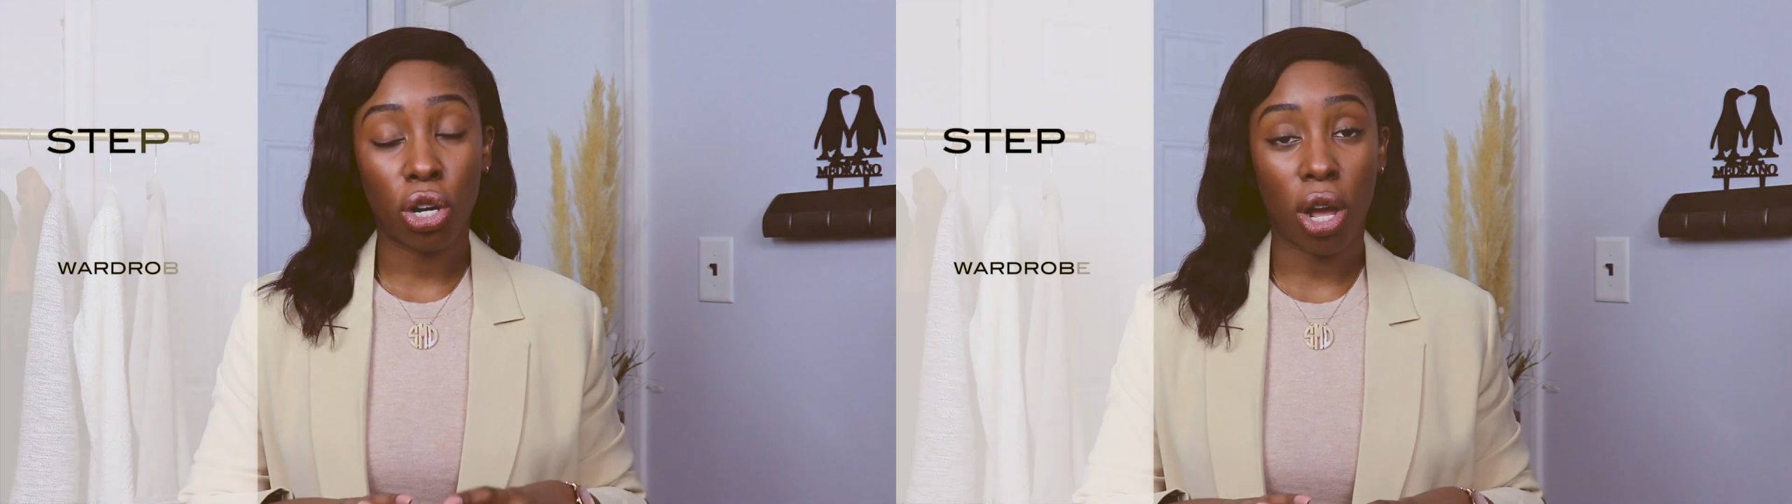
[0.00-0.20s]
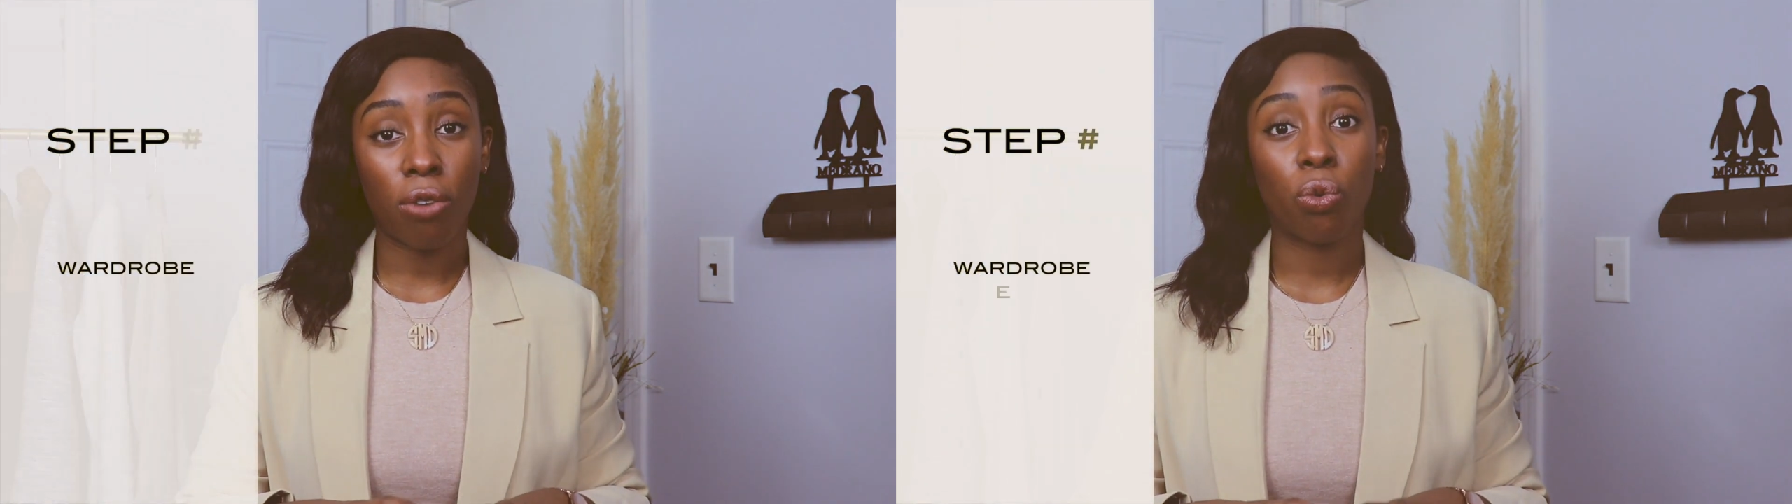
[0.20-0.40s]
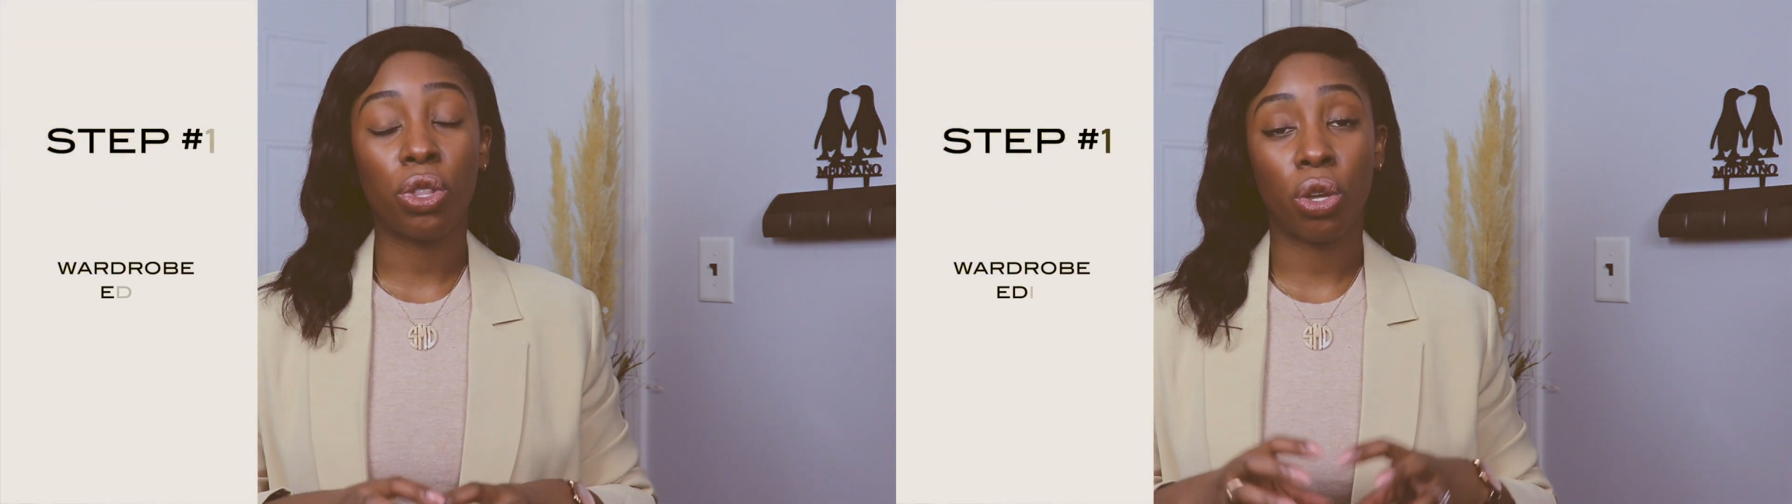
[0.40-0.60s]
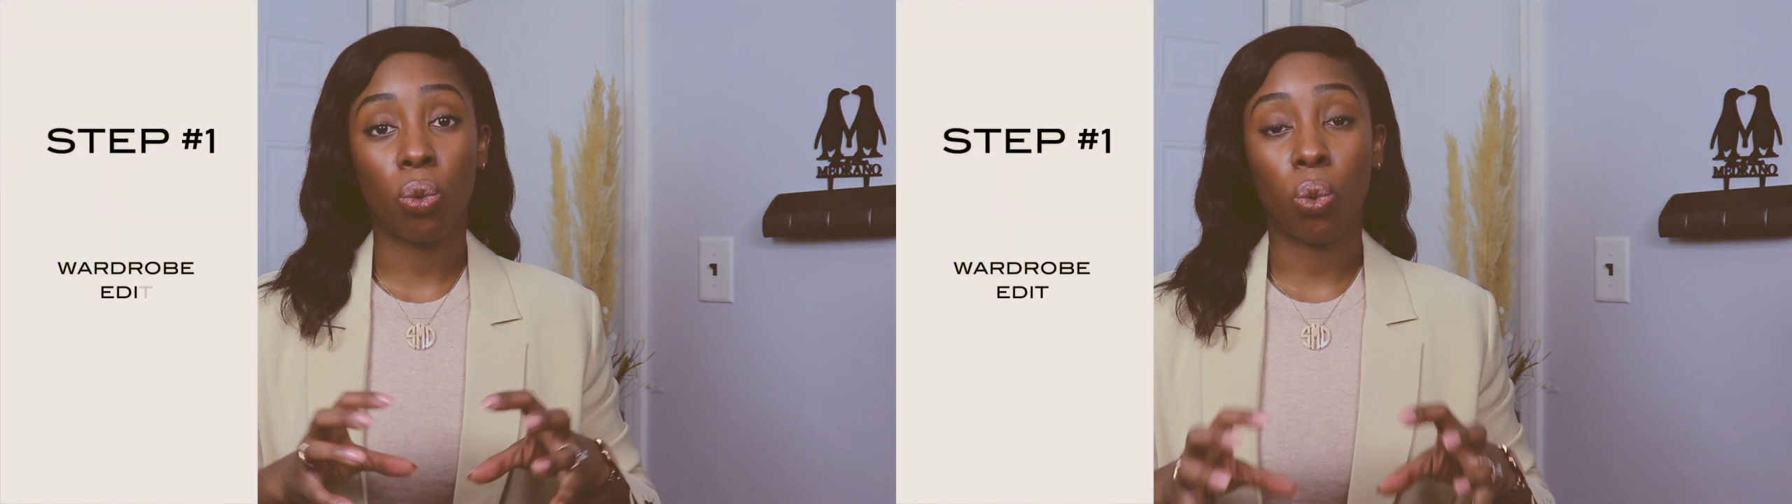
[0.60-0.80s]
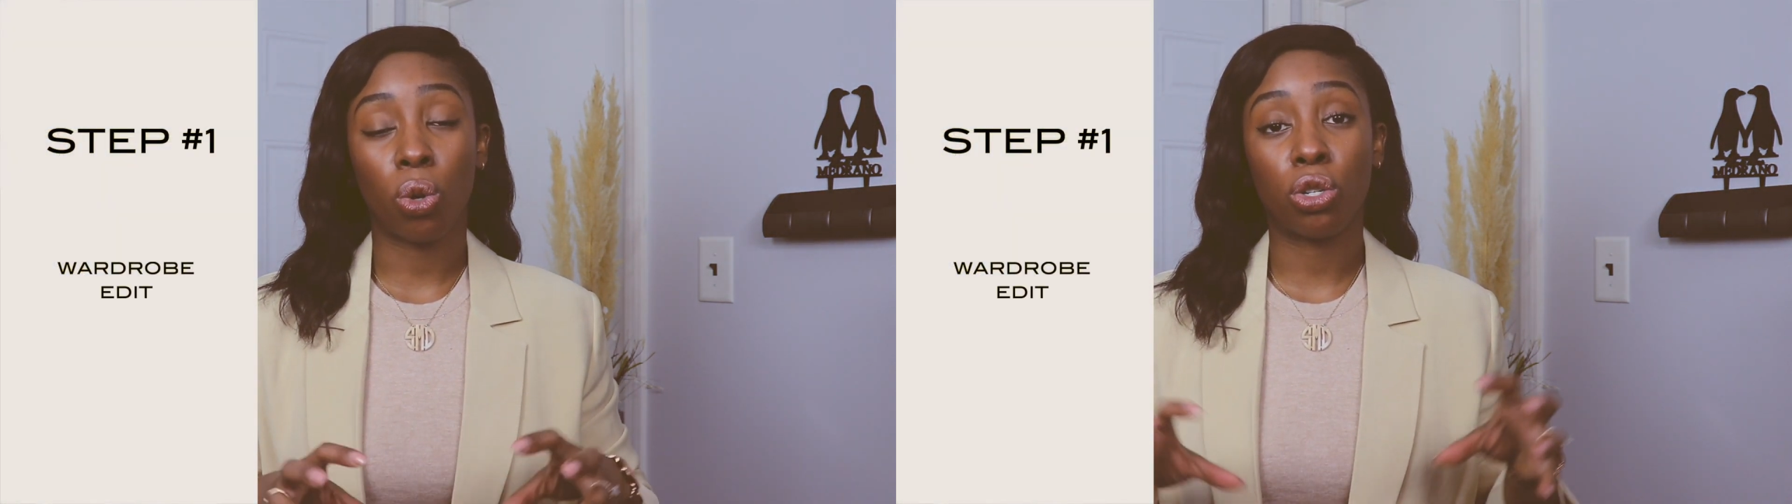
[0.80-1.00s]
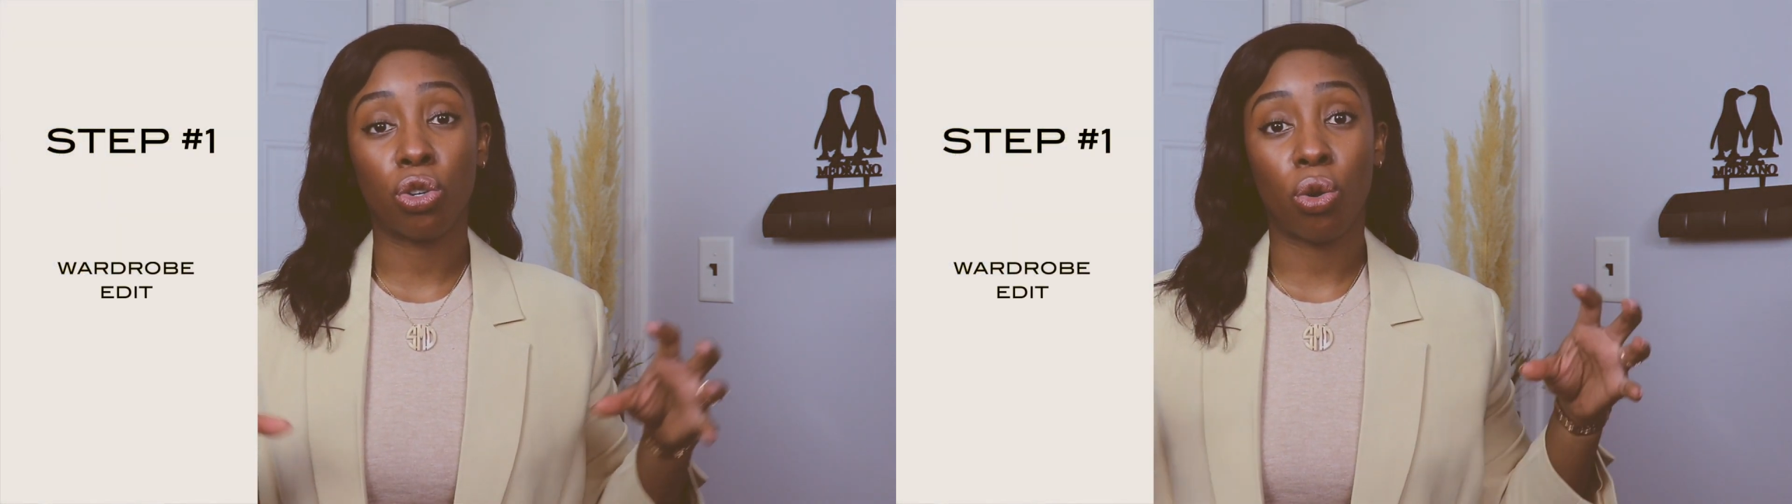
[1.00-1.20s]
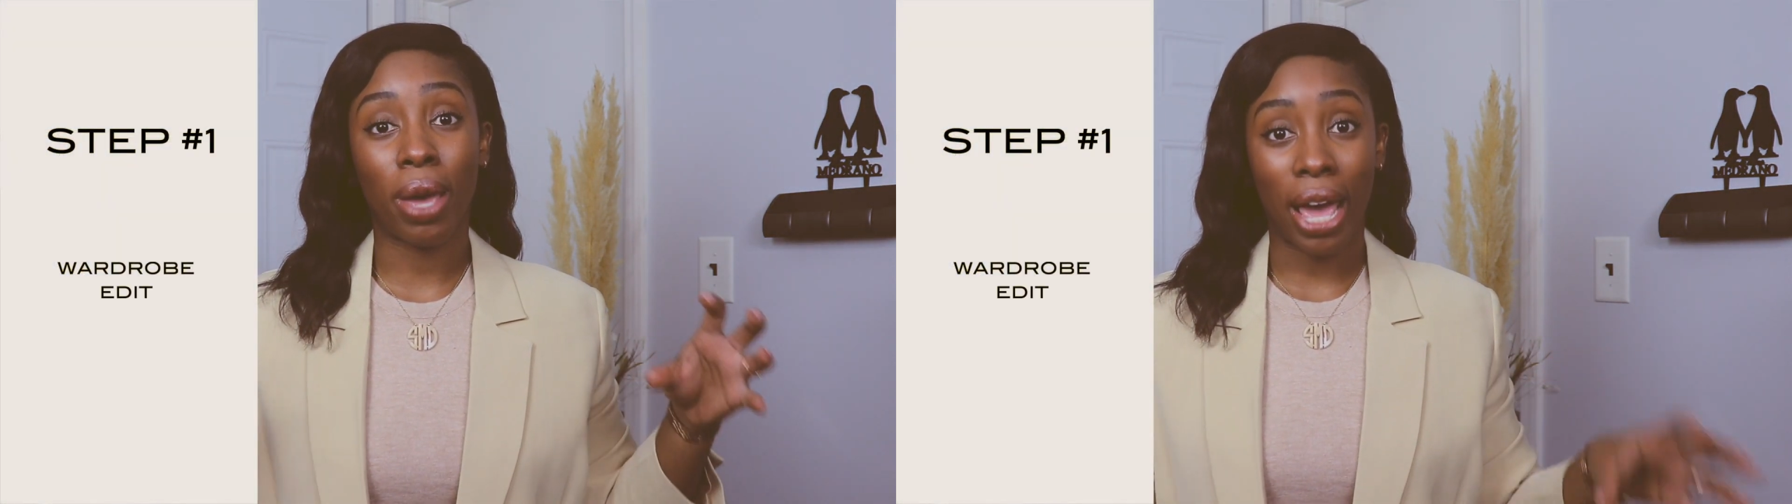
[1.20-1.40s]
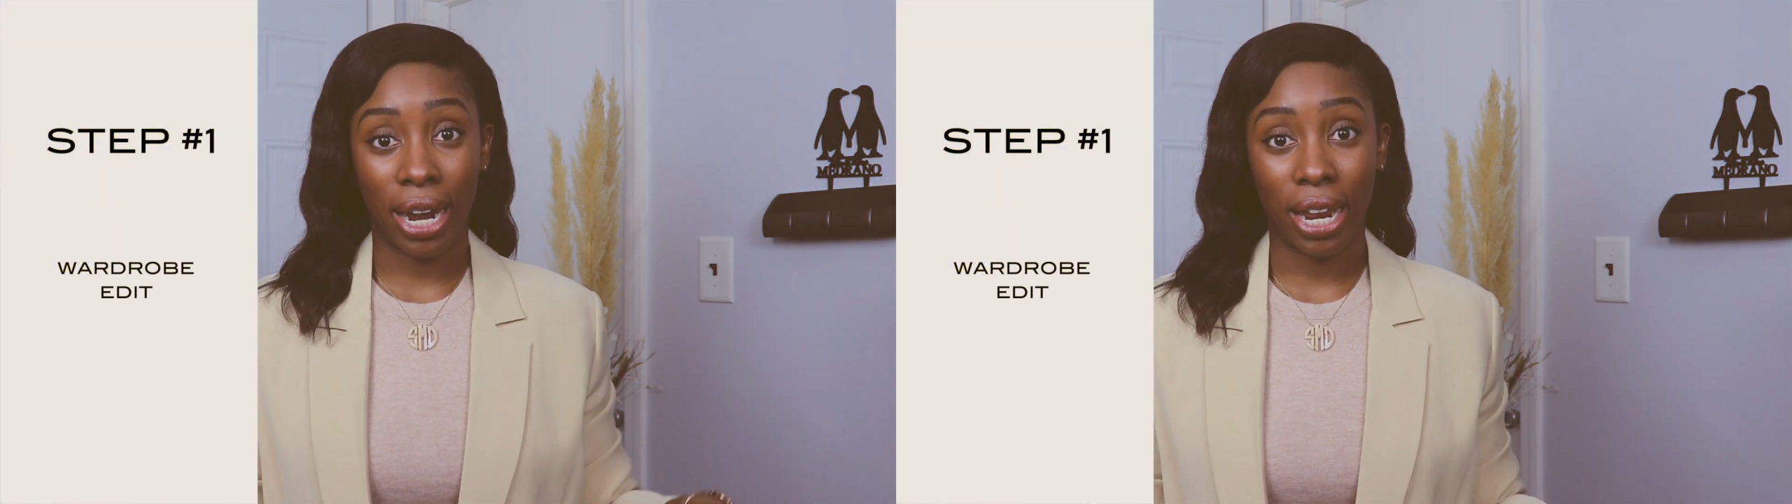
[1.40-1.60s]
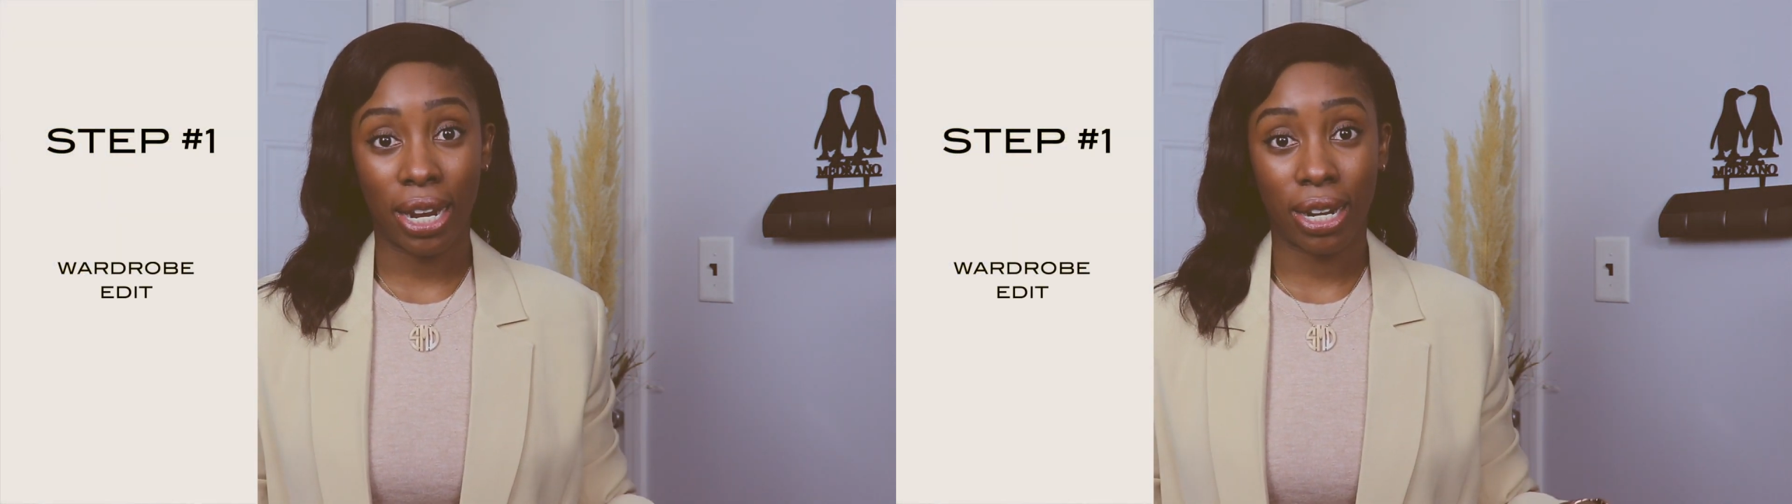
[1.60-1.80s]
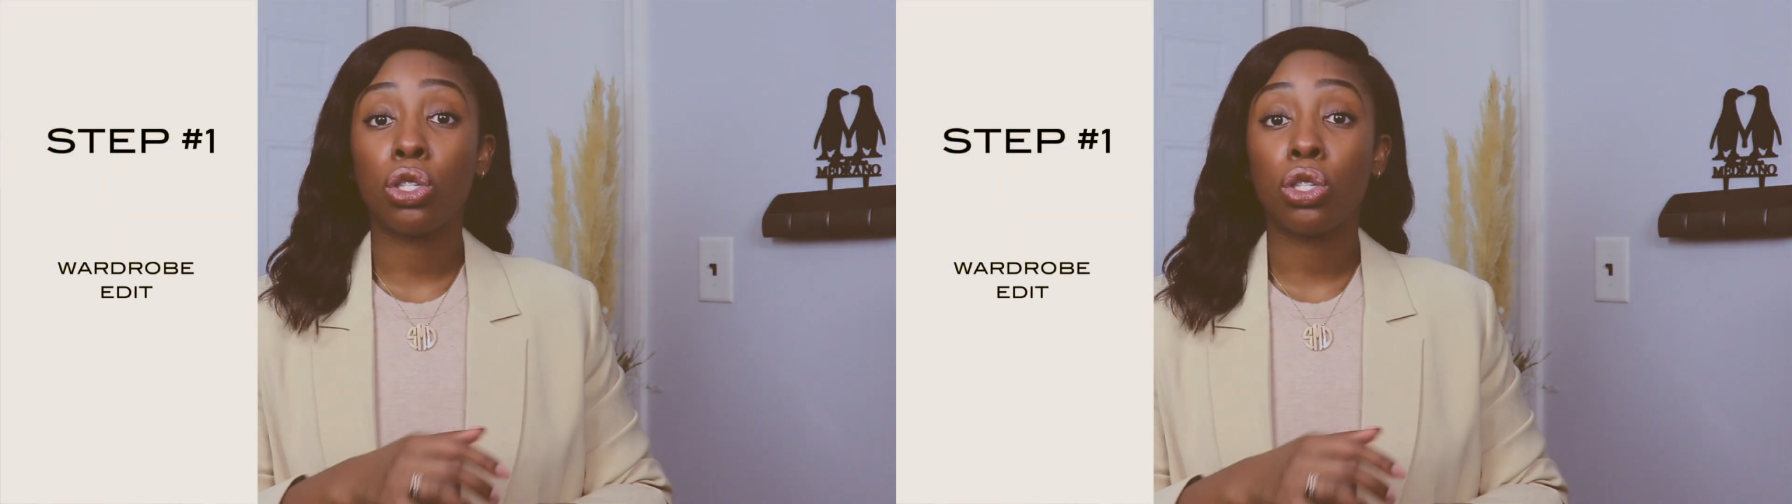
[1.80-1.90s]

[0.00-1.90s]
off with a wardrobe edit.